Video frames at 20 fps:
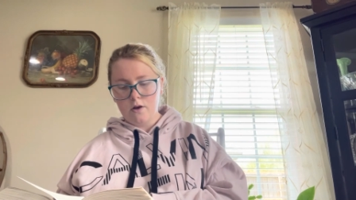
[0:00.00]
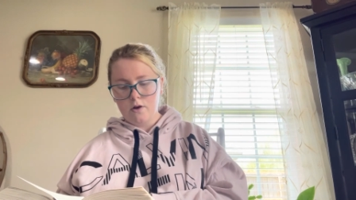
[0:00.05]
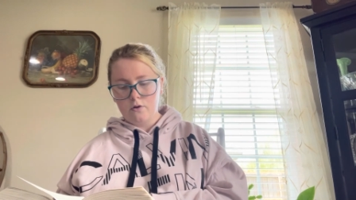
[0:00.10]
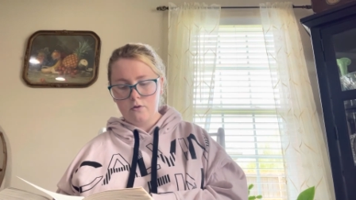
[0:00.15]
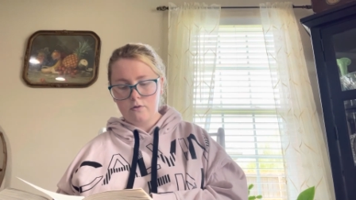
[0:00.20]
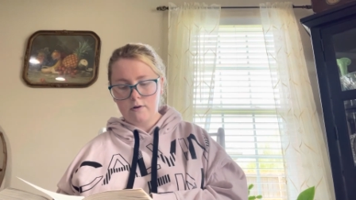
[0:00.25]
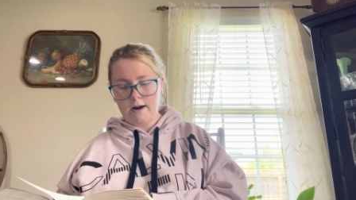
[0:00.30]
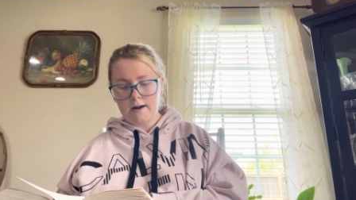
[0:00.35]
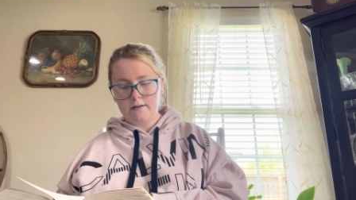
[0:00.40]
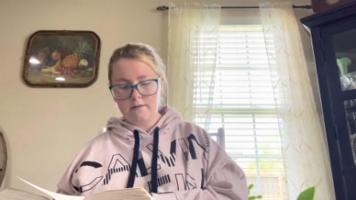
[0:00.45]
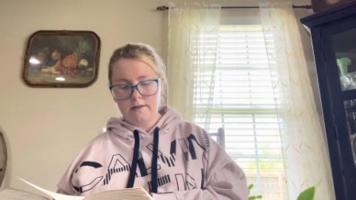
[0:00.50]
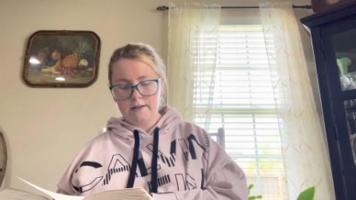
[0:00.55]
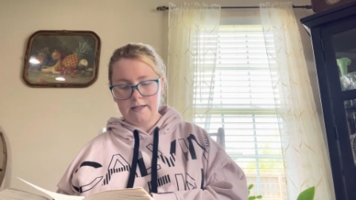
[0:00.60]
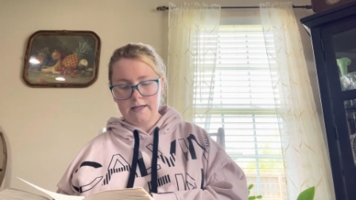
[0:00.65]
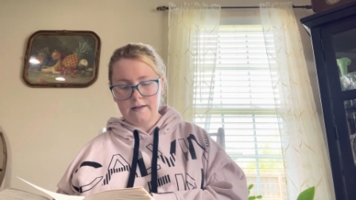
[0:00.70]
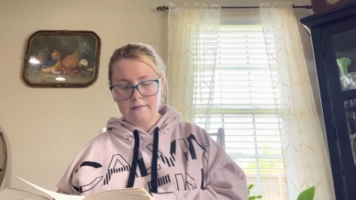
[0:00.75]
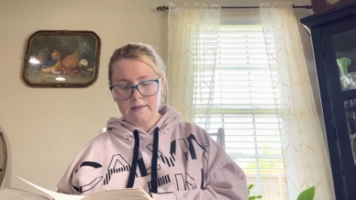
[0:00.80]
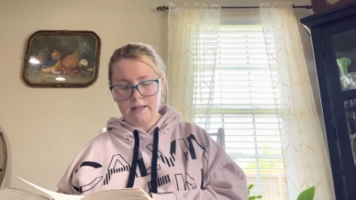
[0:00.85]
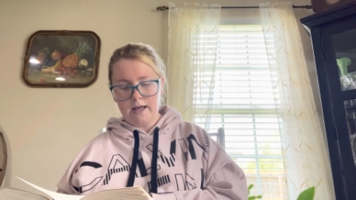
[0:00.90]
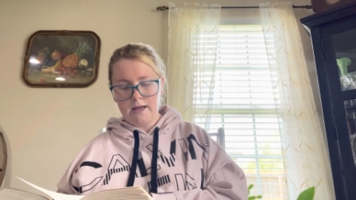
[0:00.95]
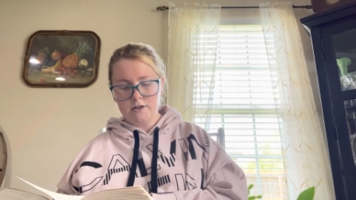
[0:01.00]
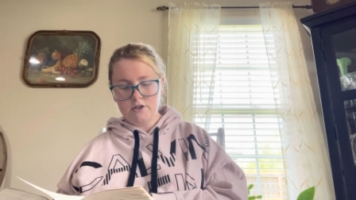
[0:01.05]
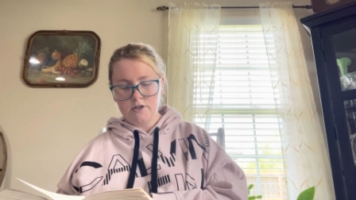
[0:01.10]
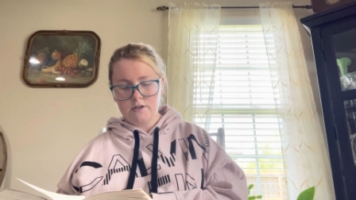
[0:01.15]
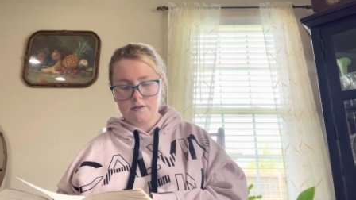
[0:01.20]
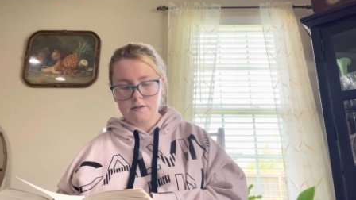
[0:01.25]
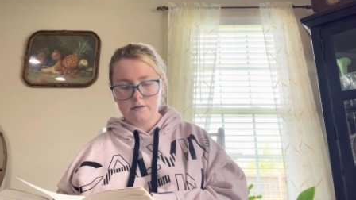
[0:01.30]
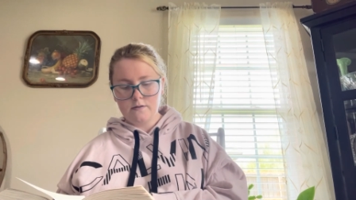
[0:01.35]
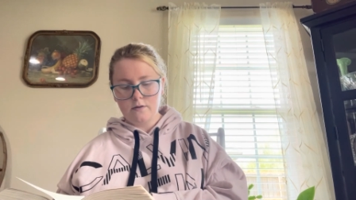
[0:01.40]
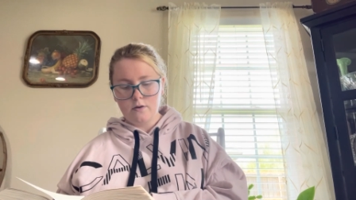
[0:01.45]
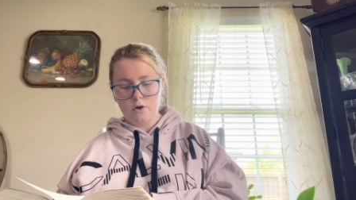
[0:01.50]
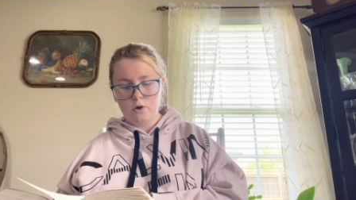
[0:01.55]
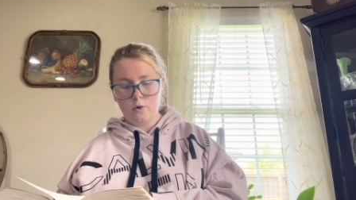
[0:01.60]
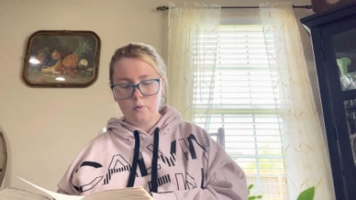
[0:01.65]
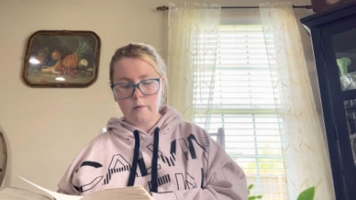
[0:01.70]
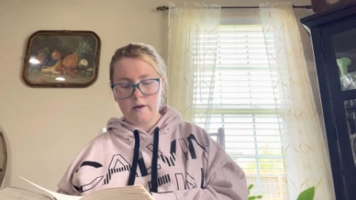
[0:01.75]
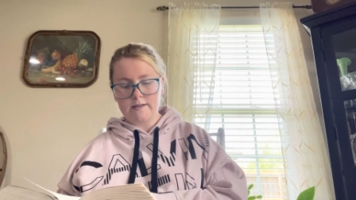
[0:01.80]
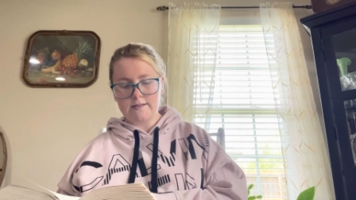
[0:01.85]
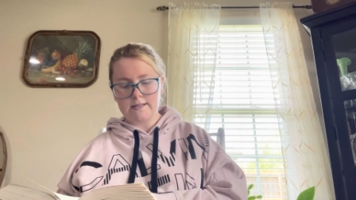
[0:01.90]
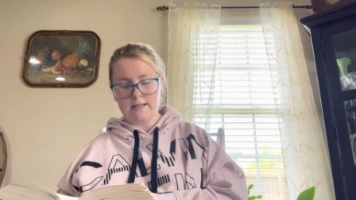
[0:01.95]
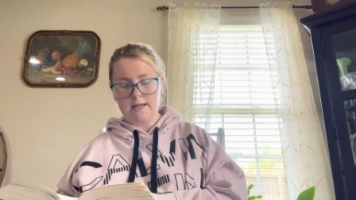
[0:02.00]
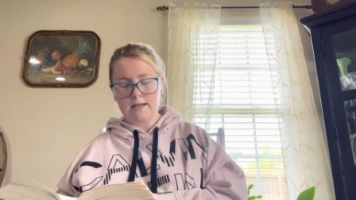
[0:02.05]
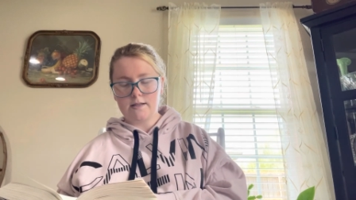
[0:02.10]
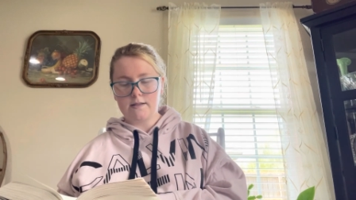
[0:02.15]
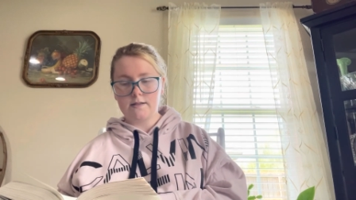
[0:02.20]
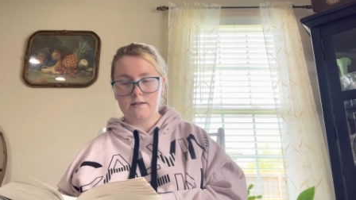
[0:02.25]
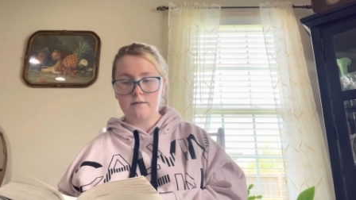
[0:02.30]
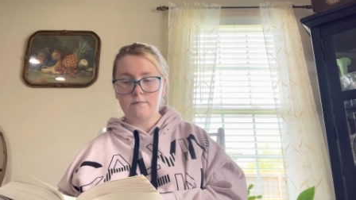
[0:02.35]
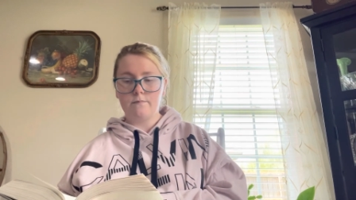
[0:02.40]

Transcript: crackling at the edges. Who is this?